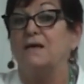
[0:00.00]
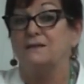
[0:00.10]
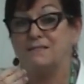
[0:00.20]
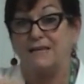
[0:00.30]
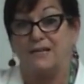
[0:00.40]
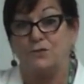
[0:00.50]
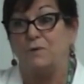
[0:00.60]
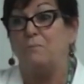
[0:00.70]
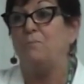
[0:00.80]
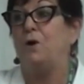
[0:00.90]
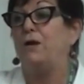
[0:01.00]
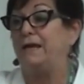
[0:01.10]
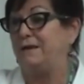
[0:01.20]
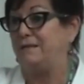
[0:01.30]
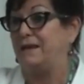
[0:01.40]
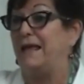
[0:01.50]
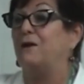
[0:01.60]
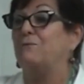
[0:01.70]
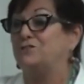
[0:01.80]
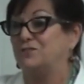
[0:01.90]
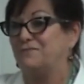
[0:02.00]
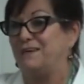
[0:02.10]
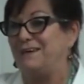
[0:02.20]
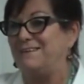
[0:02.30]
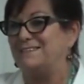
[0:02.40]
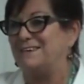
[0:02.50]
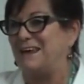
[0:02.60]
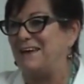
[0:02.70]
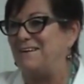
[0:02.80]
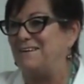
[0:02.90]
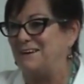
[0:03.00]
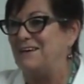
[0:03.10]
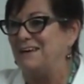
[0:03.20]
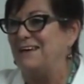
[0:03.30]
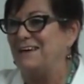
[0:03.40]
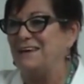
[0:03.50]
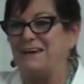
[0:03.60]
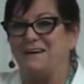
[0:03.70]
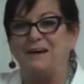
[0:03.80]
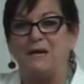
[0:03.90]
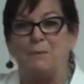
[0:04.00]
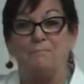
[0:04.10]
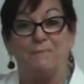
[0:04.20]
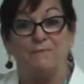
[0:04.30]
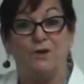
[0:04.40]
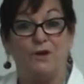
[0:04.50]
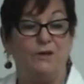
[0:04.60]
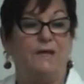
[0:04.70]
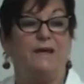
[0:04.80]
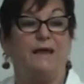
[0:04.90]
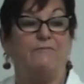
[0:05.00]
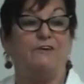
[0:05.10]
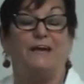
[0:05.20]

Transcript: to start to embody the language of needs in our not only in our everyday